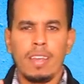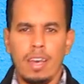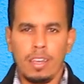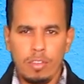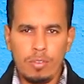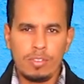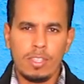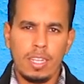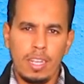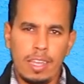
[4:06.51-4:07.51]
are
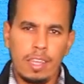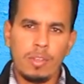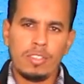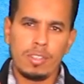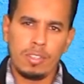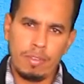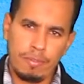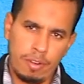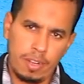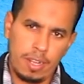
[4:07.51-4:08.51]
used in language
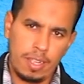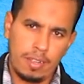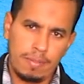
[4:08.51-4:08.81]
differently.